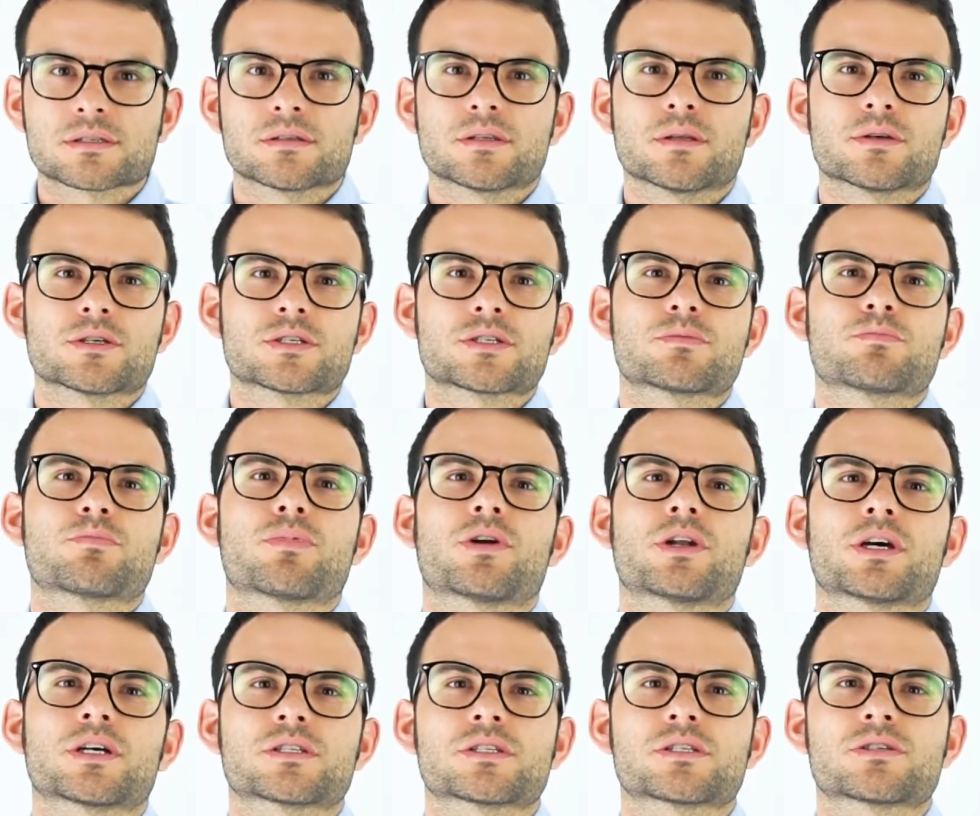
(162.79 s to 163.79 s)
The
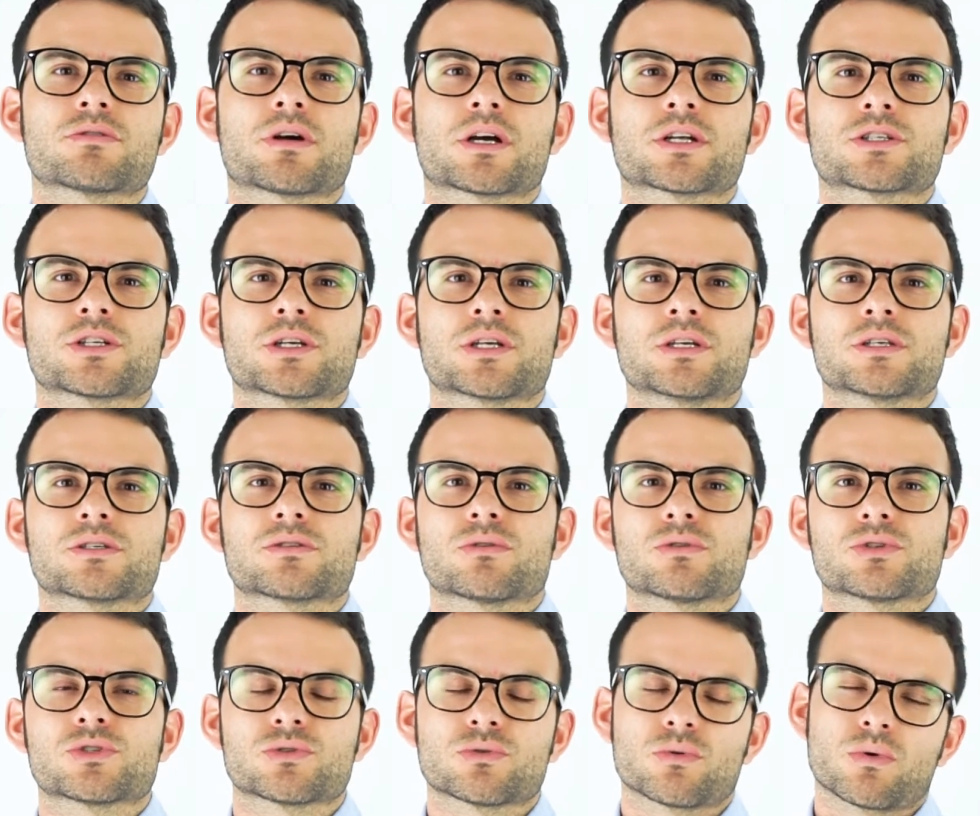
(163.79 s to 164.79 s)
product structure here is
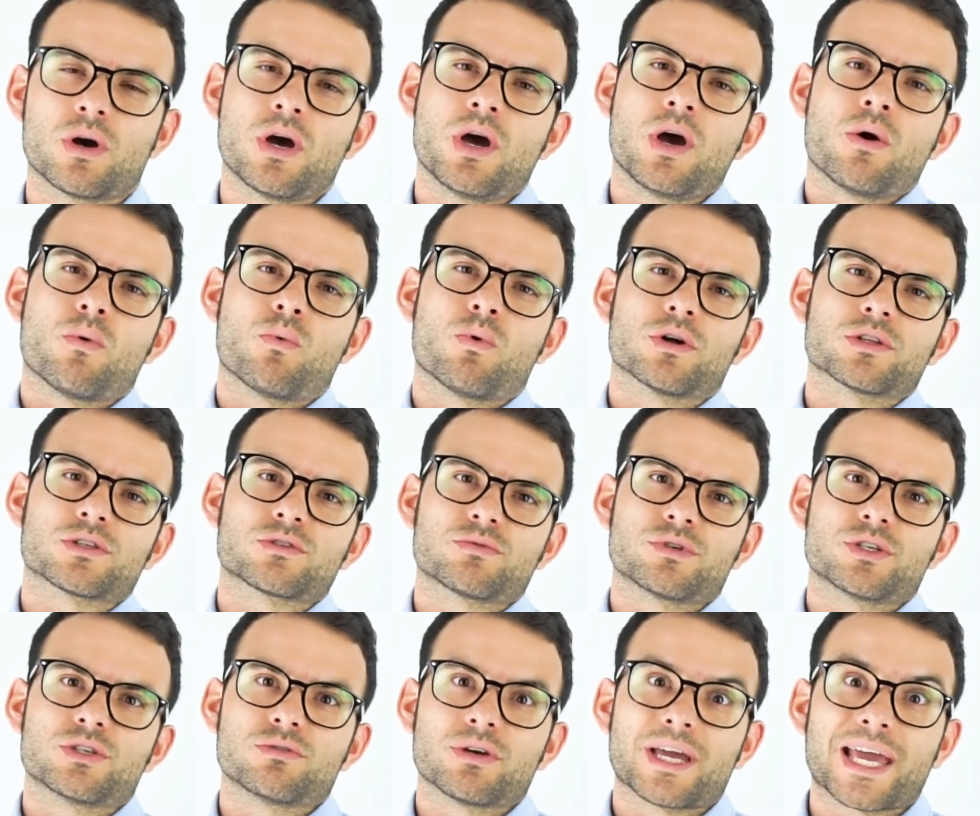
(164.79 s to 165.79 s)
also
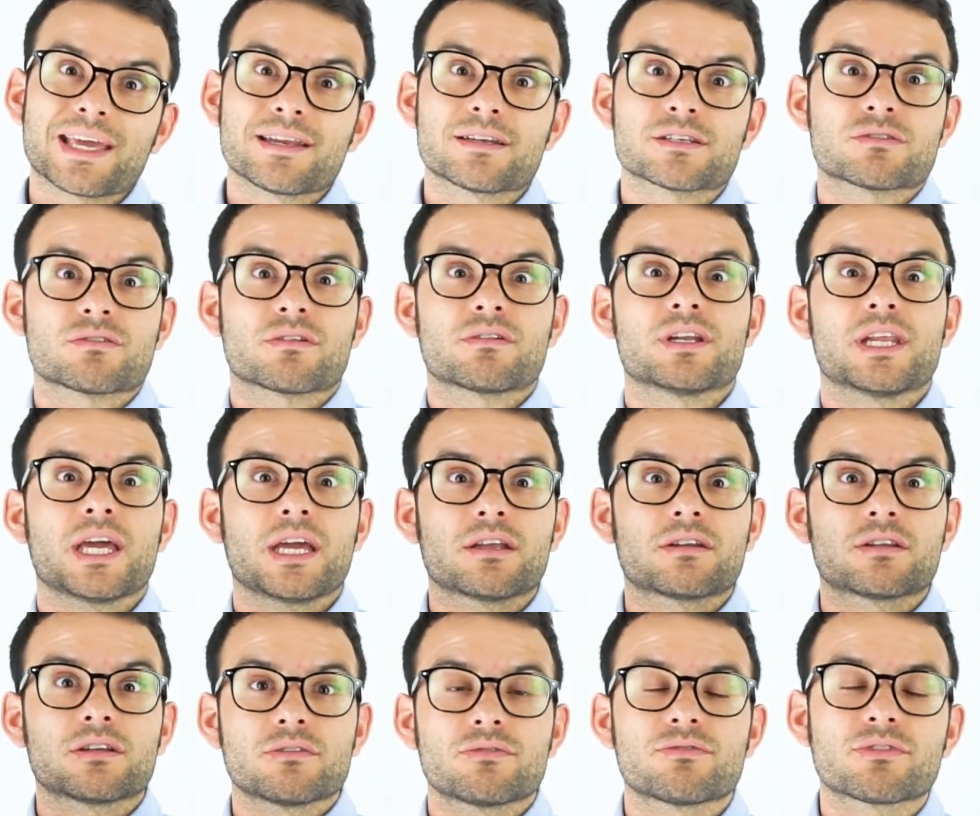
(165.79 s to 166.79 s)
1328 is very
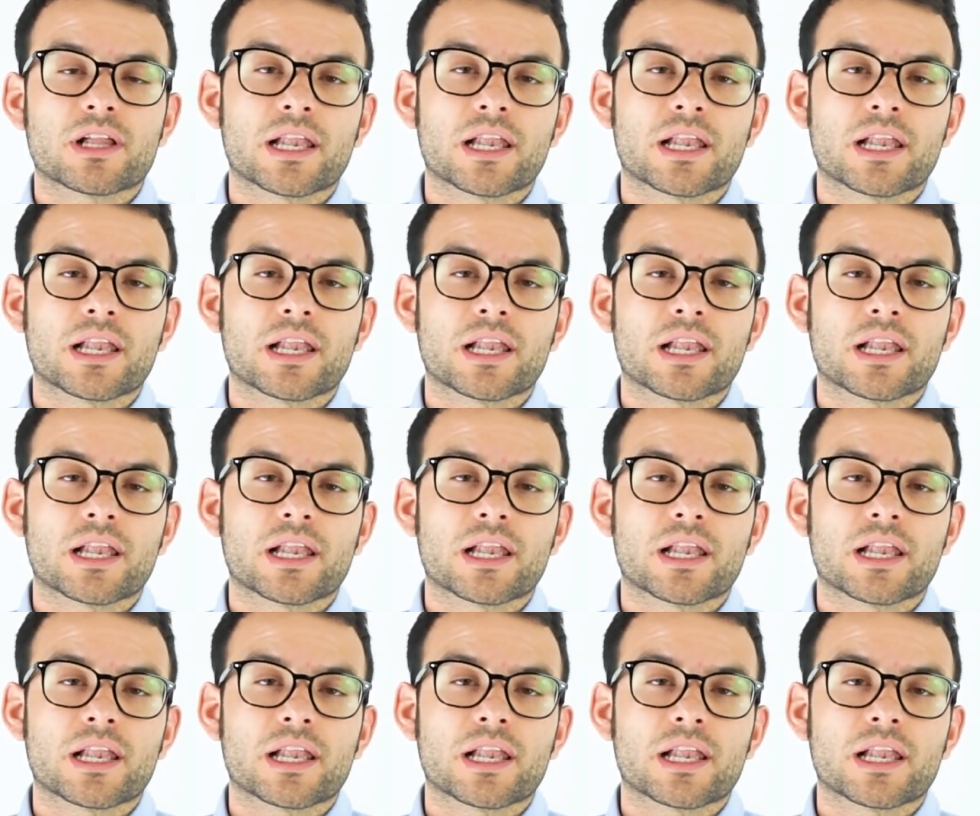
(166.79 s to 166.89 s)
negative.